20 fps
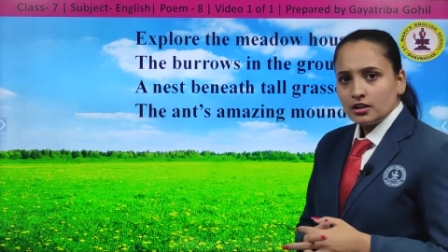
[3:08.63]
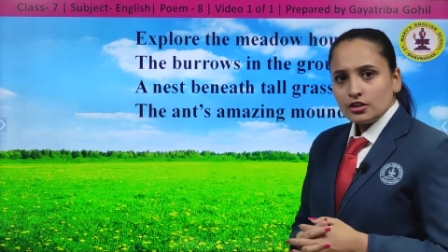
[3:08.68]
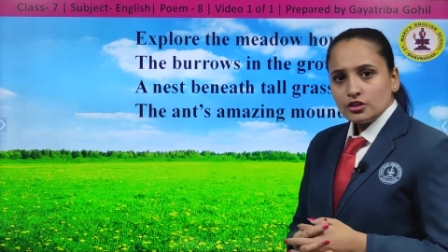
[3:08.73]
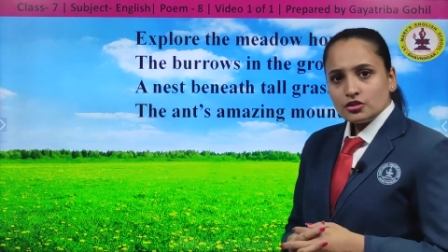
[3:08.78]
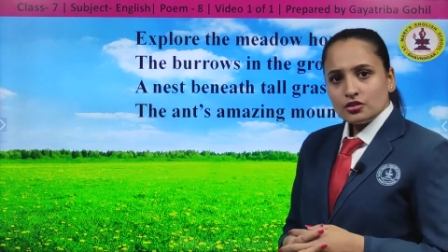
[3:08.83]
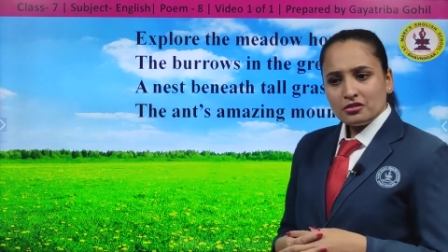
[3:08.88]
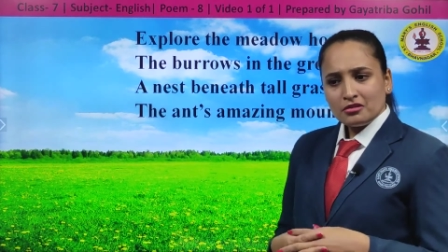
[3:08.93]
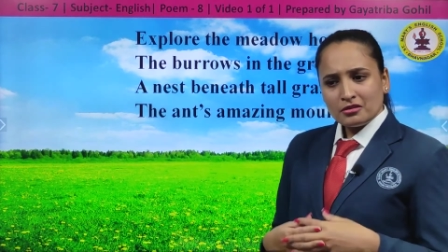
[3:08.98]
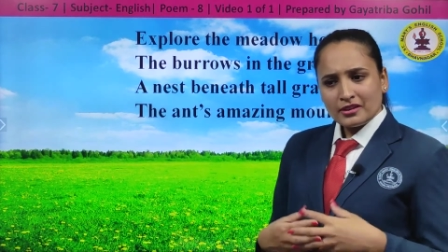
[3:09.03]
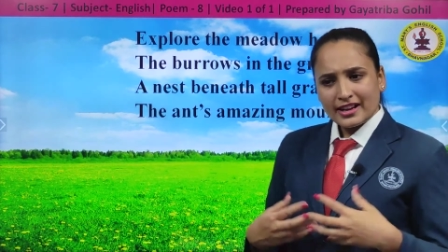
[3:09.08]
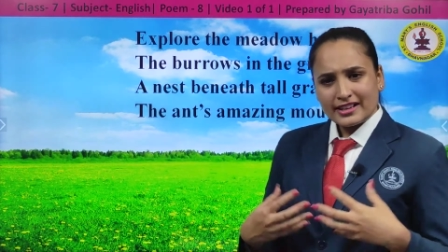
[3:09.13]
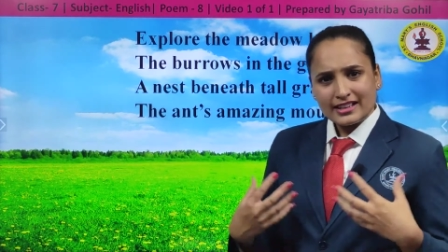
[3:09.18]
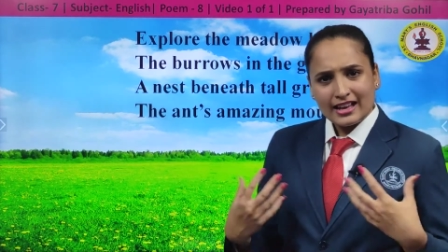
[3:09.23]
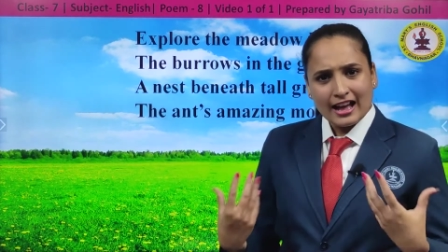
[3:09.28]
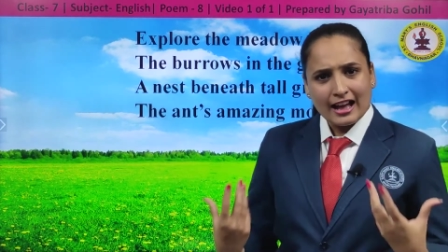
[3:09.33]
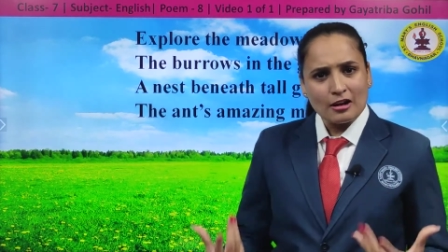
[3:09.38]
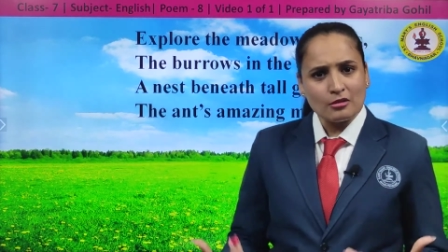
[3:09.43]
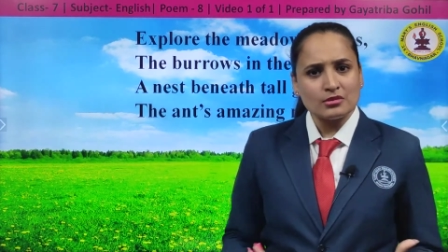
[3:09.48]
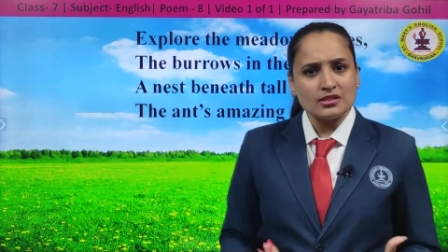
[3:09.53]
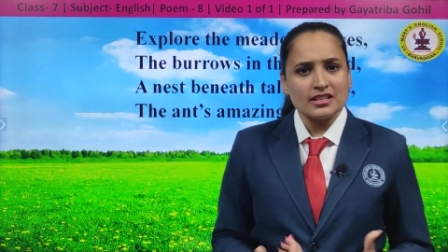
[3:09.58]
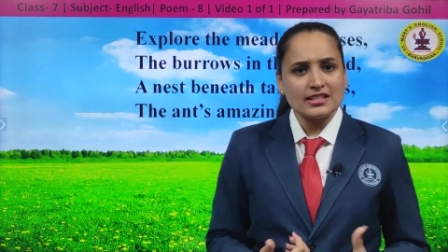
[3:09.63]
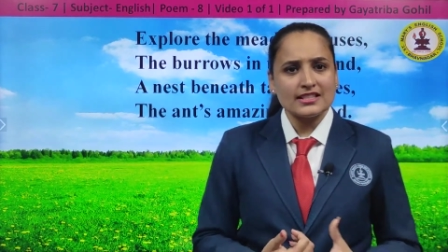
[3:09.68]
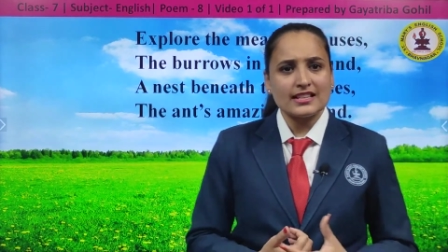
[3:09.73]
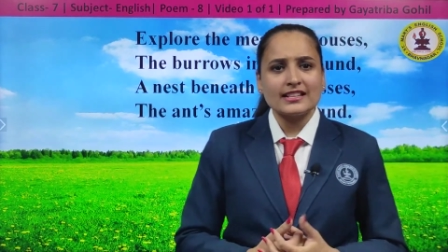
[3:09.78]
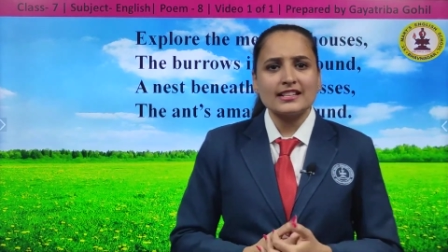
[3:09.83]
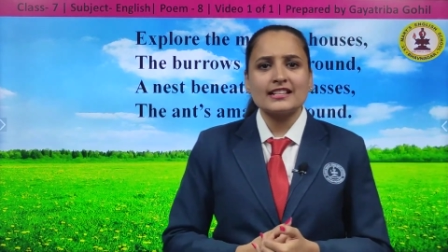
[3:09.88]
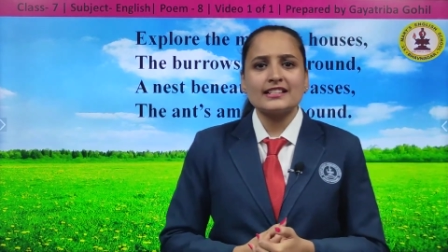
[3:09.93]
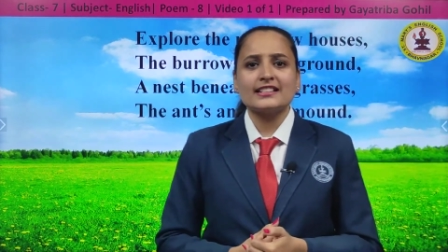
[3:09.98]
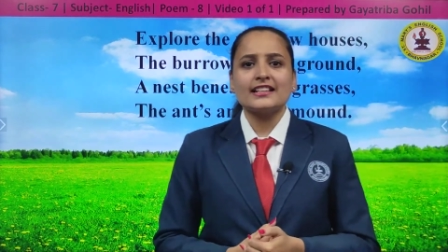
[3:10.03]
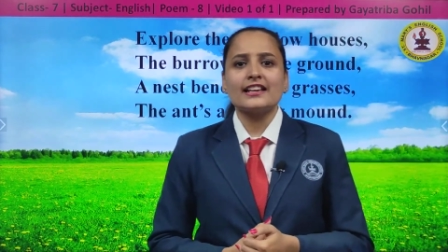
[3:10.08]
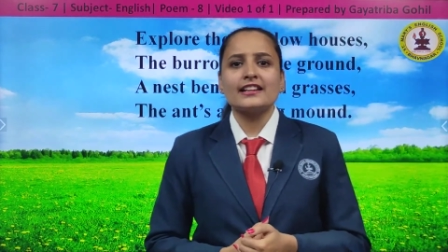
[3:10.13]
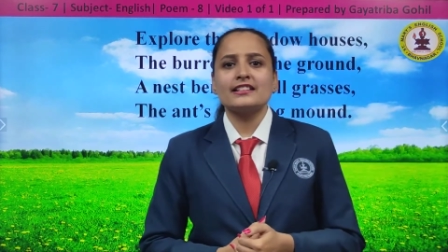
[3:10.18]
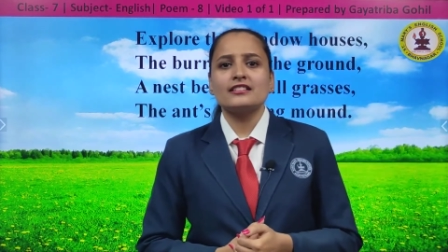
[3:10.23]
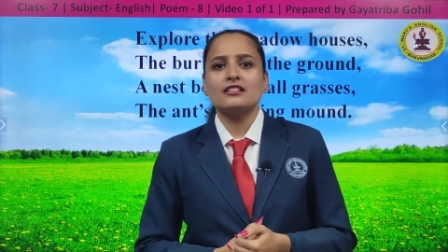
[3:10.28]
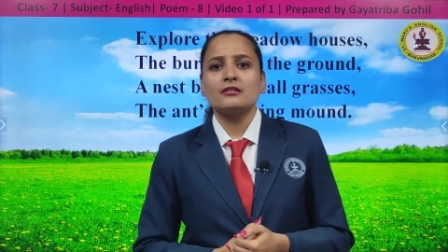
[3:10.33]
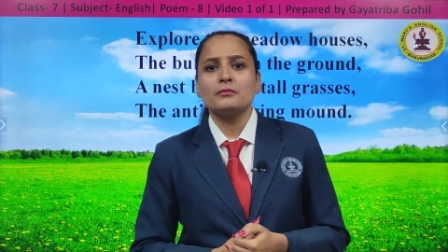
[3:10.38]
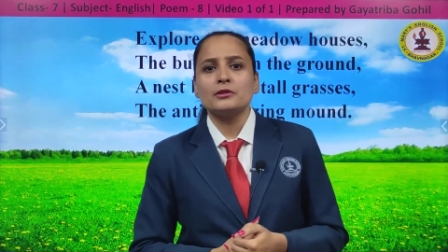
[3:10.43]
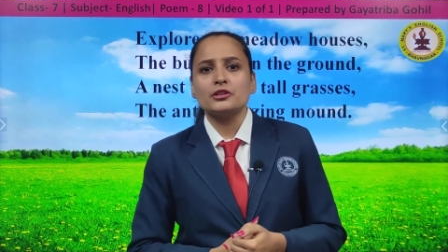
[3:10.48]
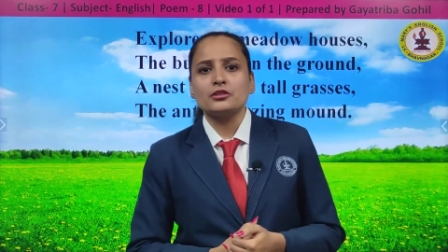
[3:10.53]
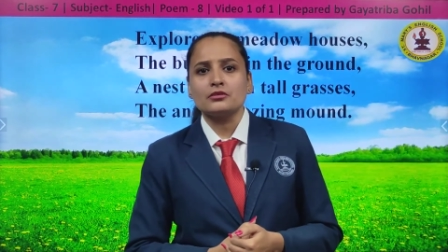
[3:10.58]
So, look at the houses that are there in
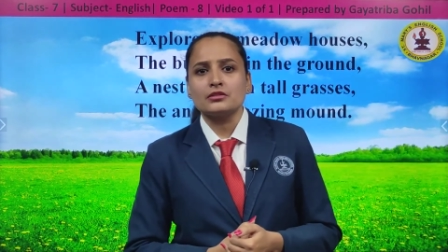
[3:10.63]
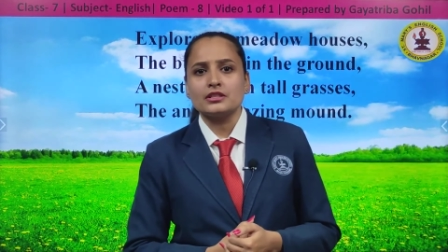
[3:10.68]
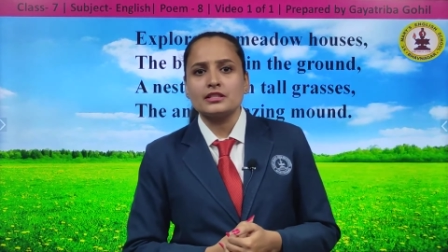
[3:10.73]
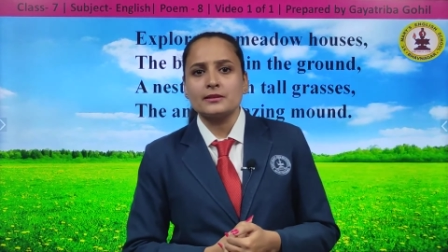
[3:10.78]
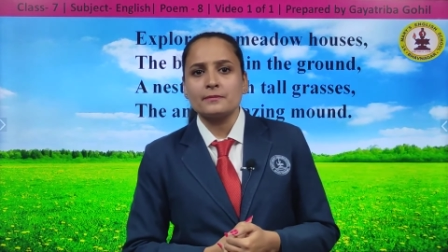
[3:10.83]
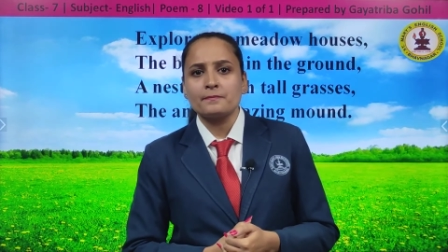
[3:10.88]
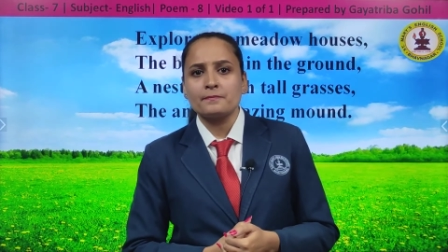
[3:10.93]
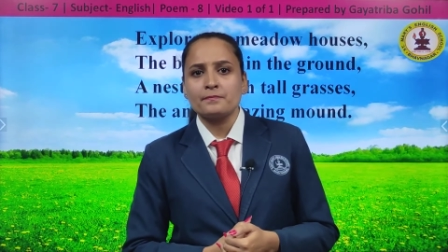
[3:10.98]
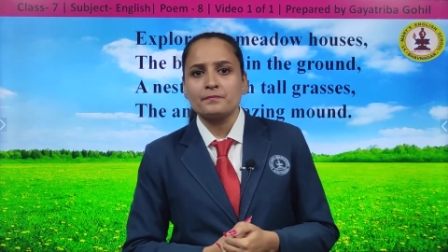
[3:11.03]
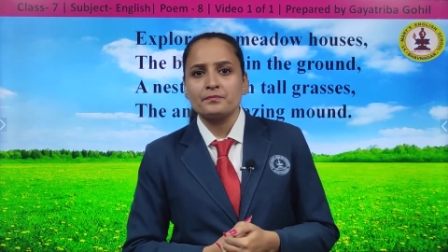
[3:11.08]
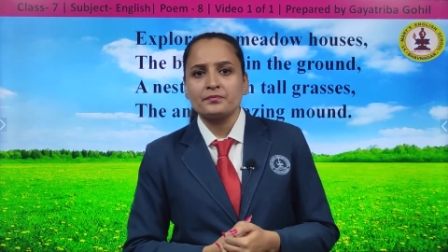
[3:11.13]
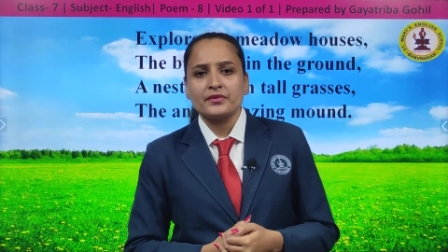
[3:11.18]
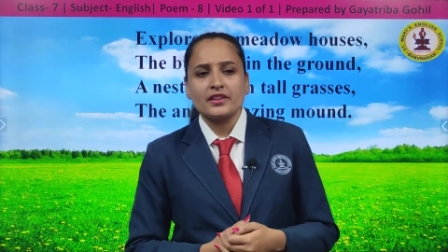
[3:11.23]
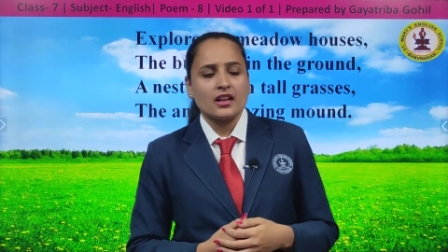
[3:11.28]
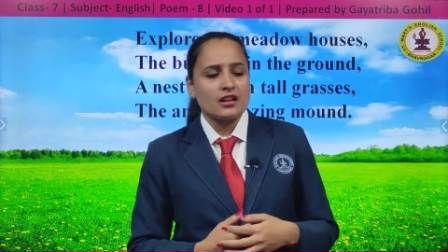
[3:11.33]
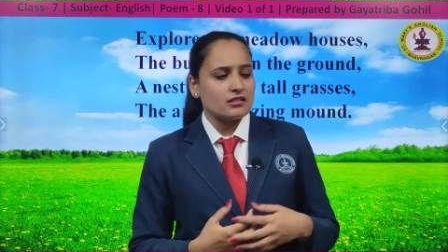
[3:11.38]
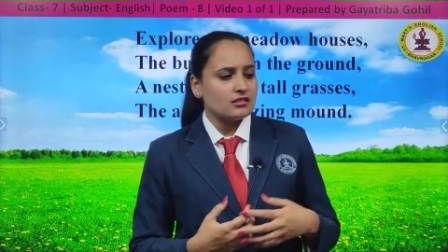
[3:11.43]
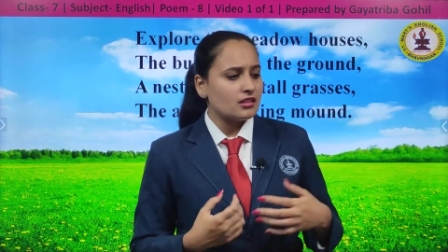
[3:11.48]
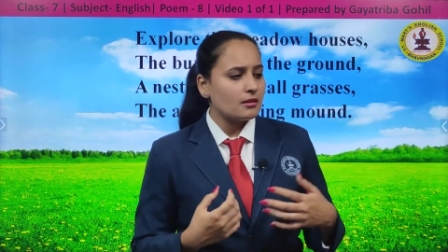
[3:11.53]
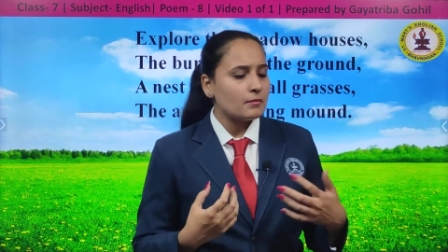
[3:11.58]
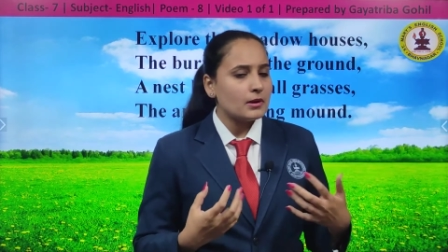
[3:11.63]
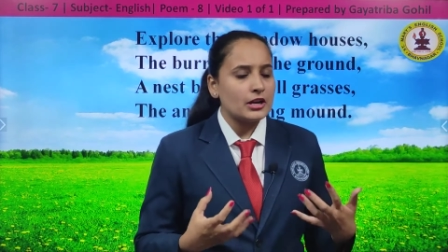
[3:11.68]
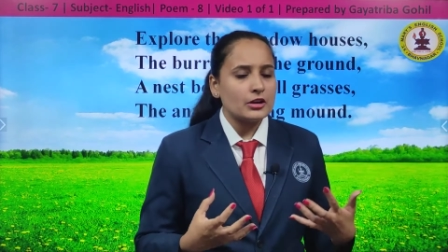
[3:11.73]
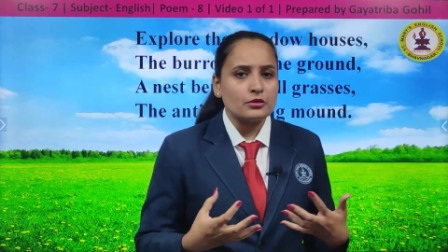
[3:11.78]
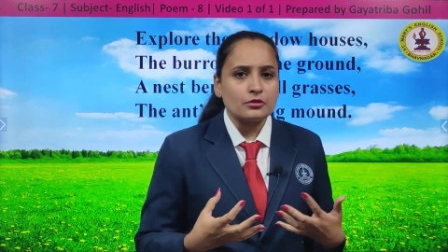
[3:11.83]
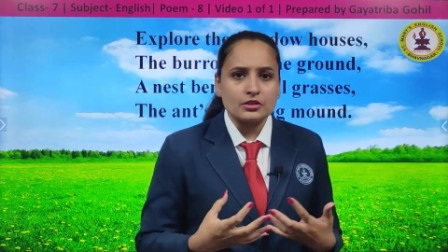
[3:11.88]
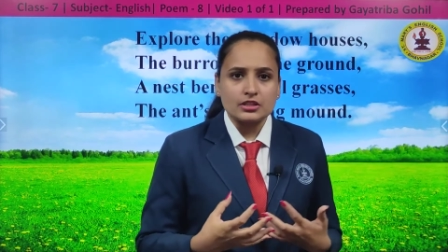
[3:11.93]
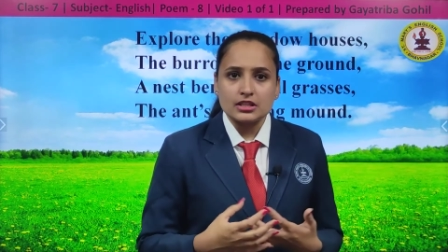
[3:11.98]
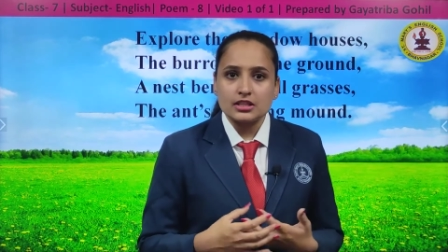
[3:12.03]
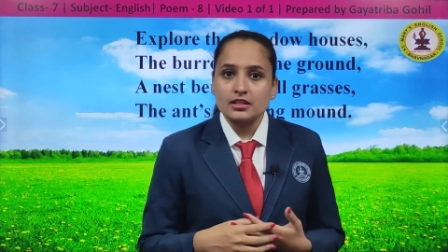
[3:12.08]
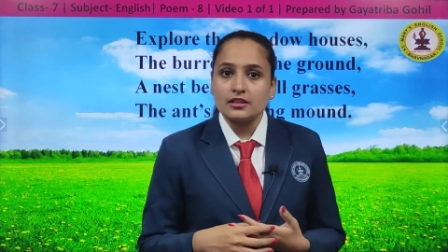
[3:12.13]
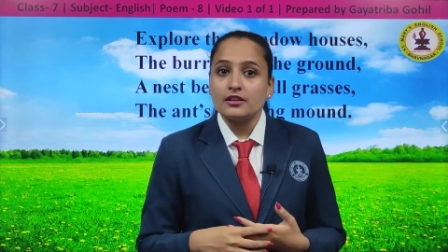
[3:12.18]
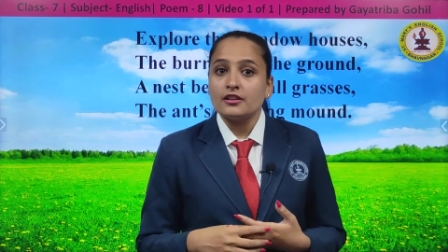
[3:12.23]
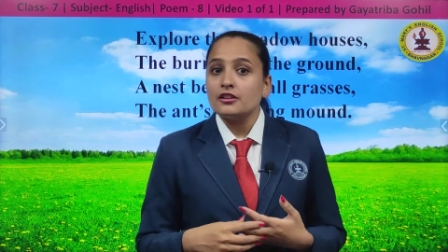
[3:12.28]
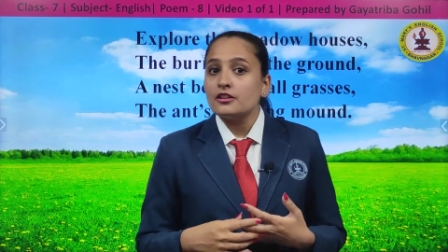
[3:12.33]
the meadows, the burrows.